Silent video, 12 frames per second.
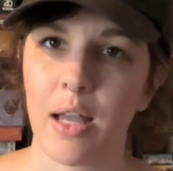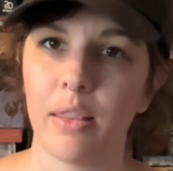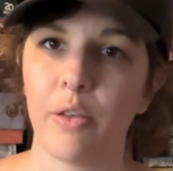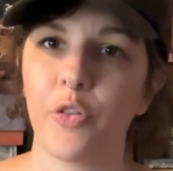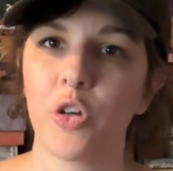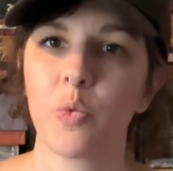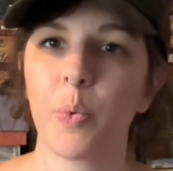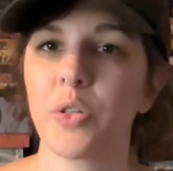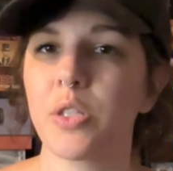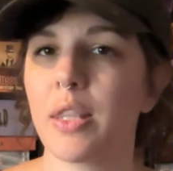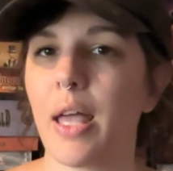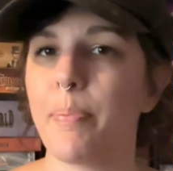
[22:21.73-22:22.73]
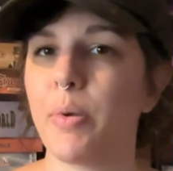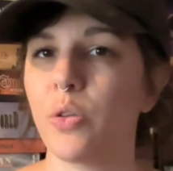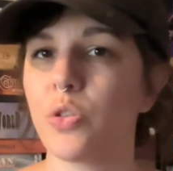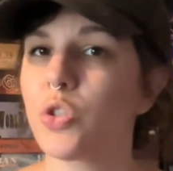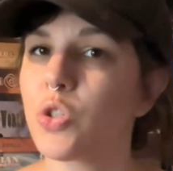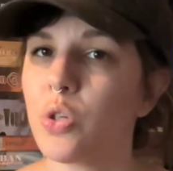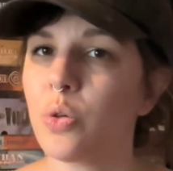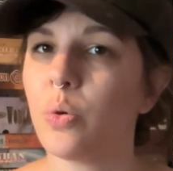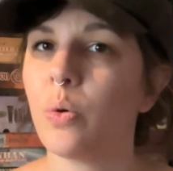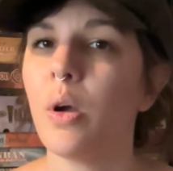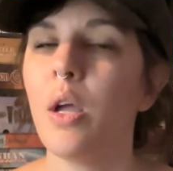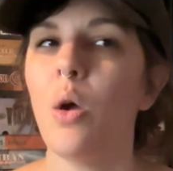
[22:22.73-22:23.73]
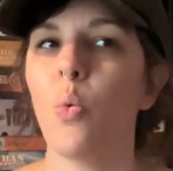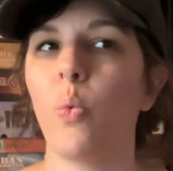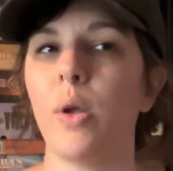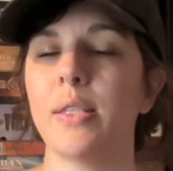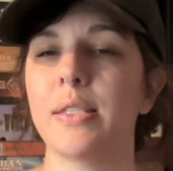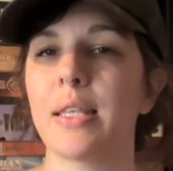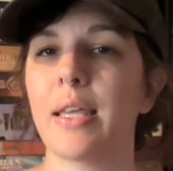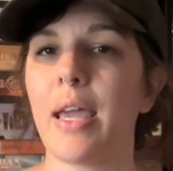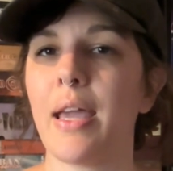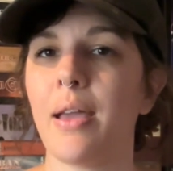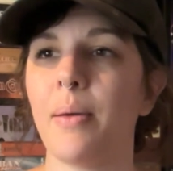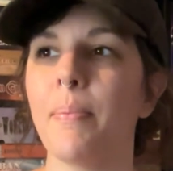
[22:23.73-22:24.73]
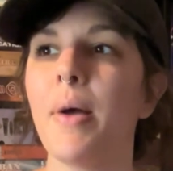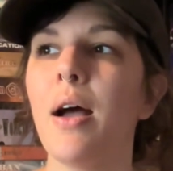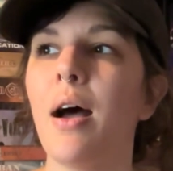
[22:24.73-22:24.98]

The first person that builds 2 wins the game.